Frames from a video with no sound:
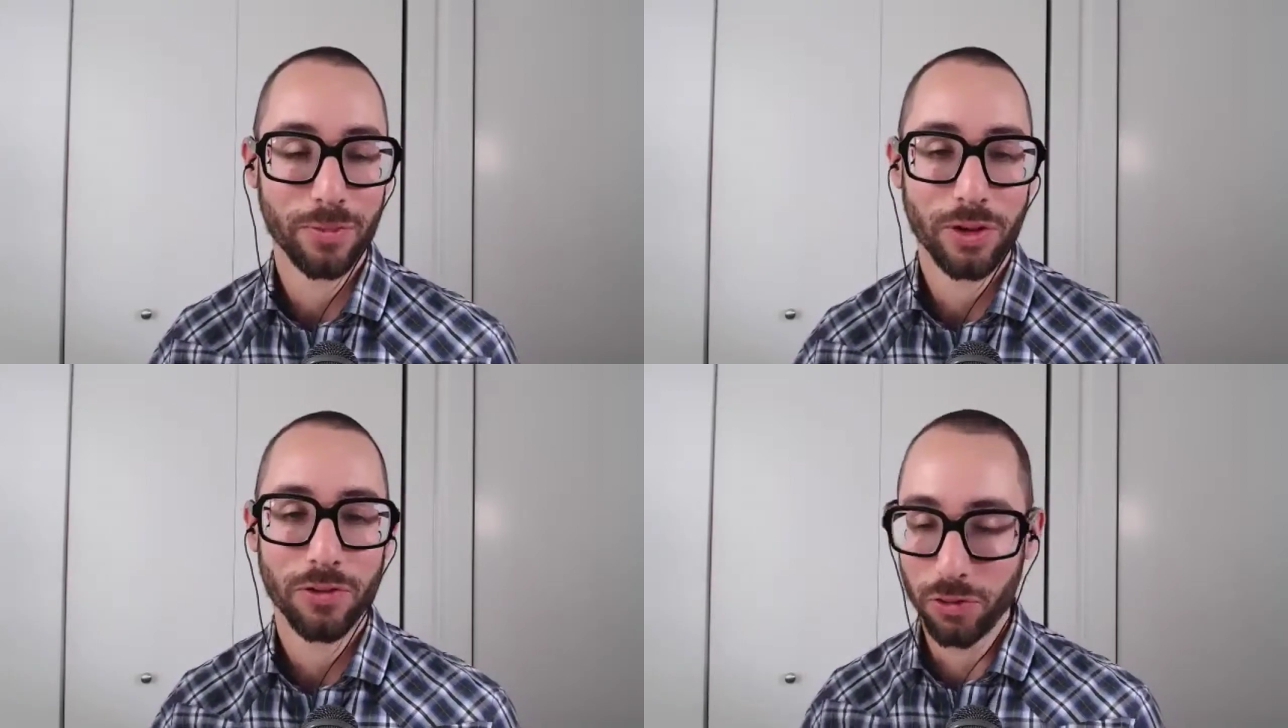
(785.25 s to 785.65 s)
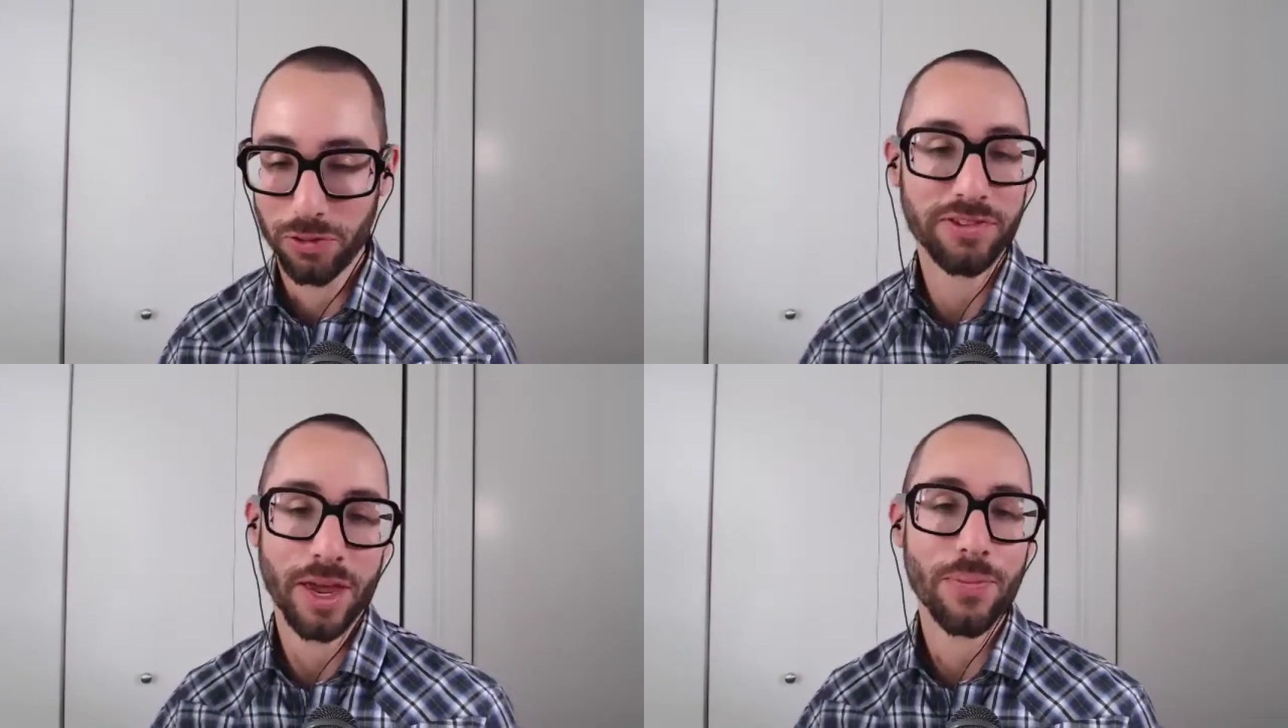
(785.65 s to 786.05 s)
So it's the
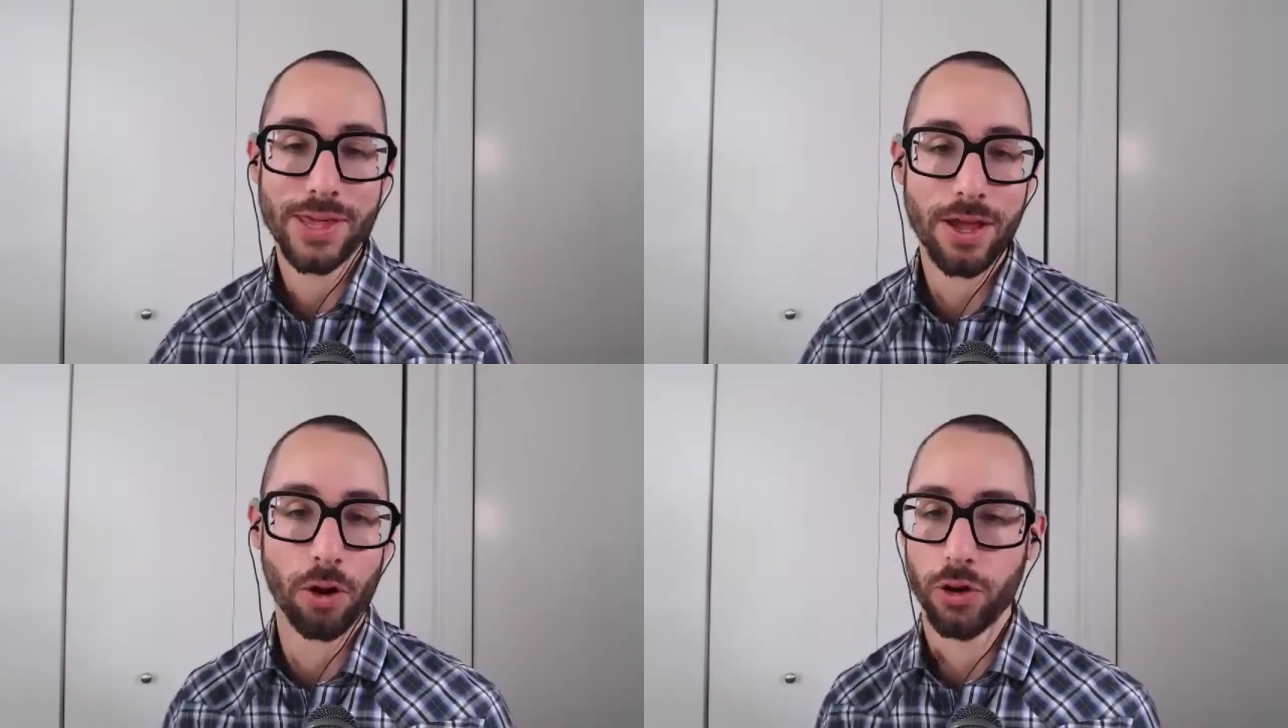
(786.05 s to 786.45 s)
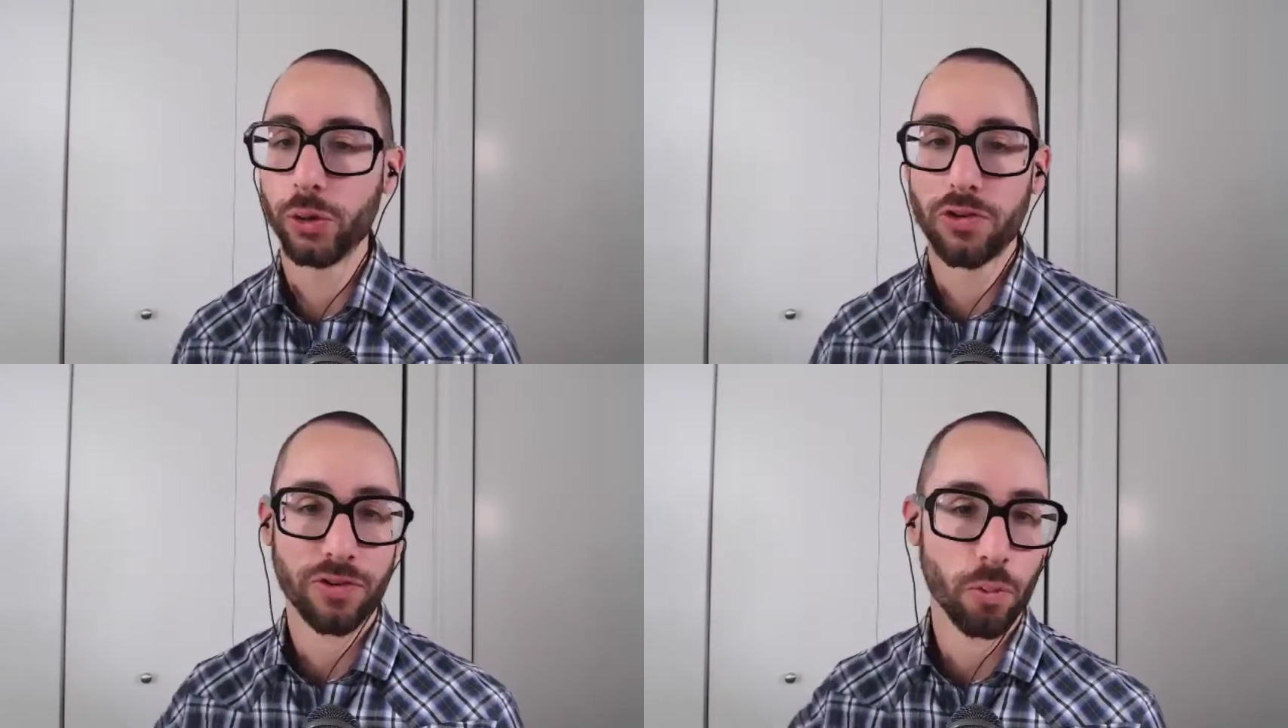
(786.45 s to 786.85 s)
same thing here. You
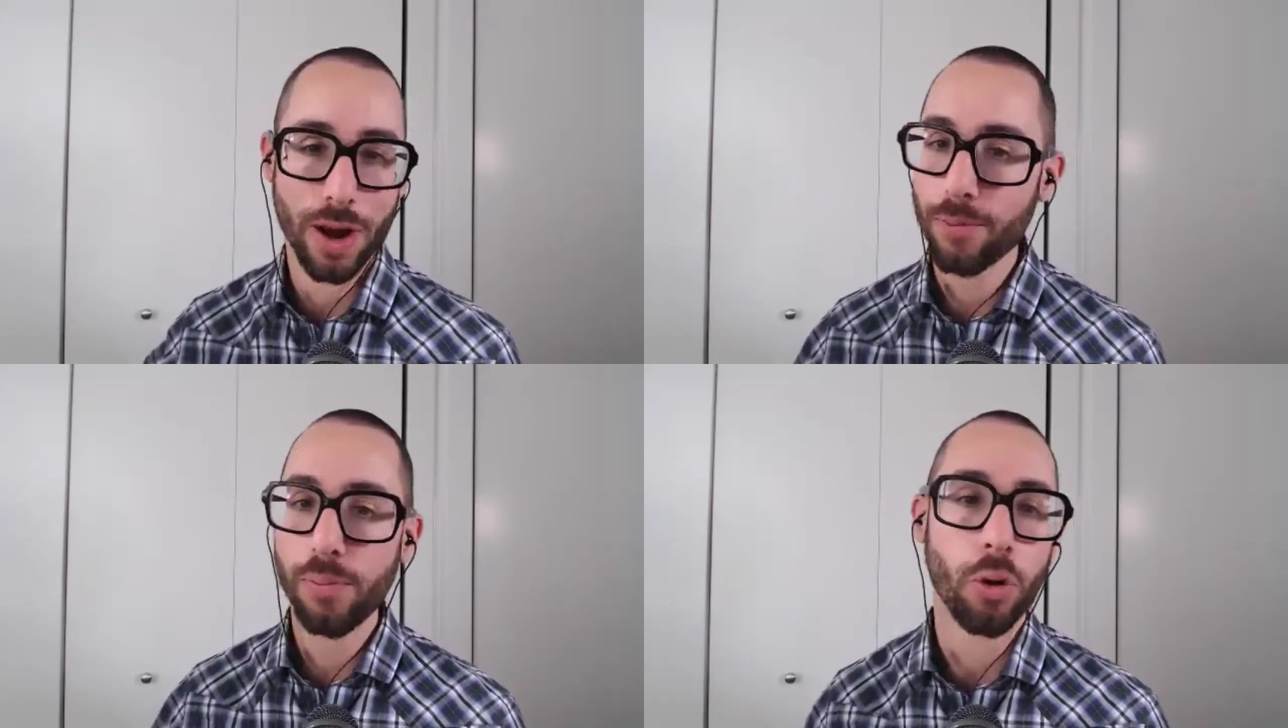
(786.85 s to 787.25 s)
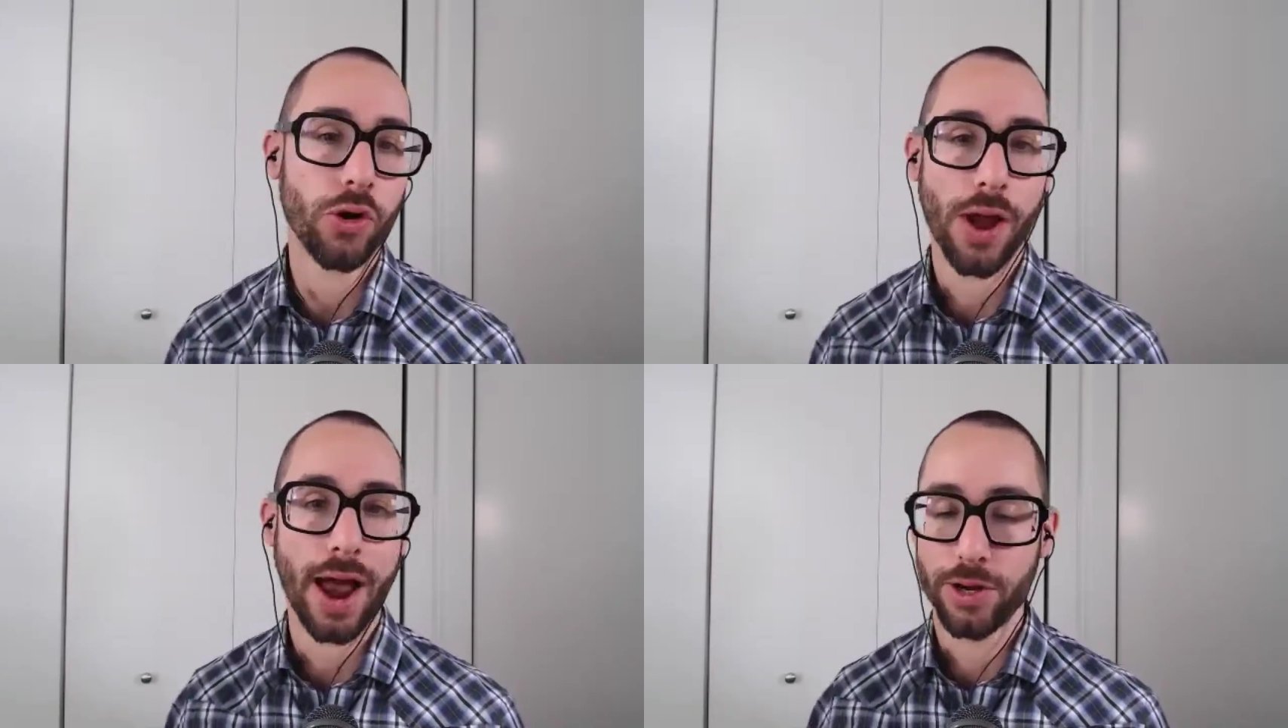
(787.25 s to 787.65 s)
just, whatever point you're
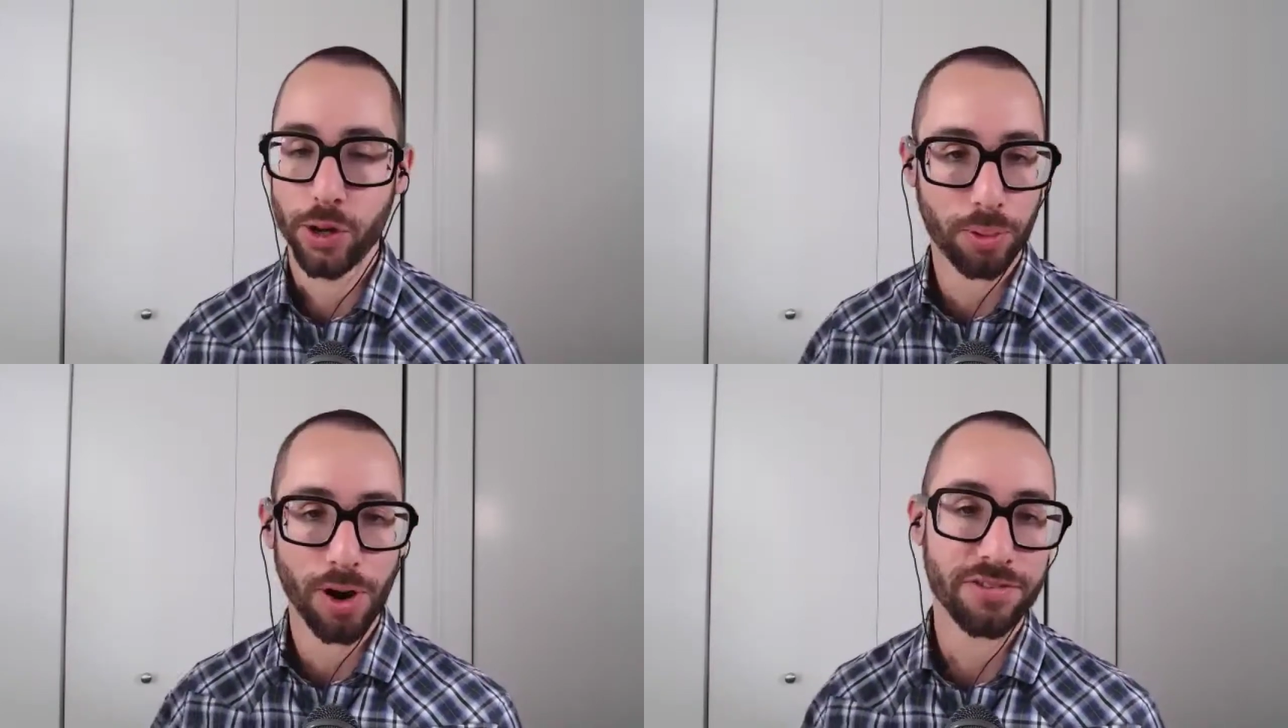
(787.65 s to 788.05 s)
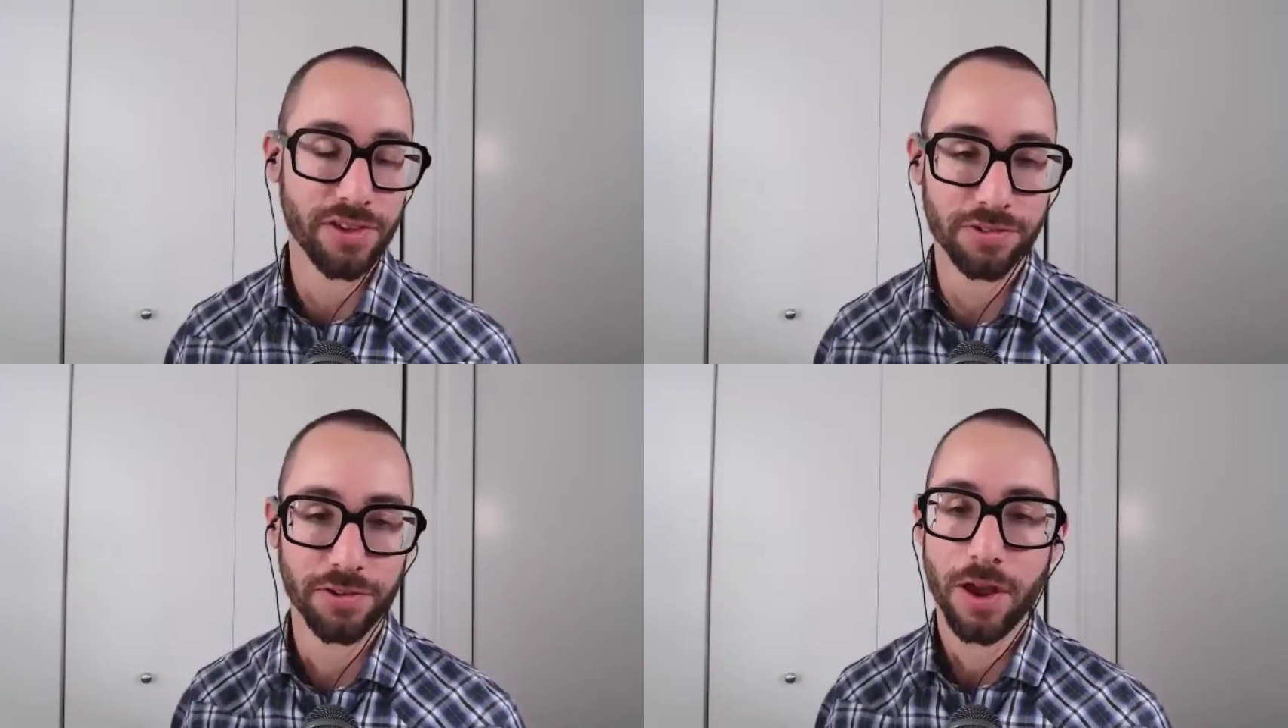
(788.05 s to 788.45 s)
at in your process,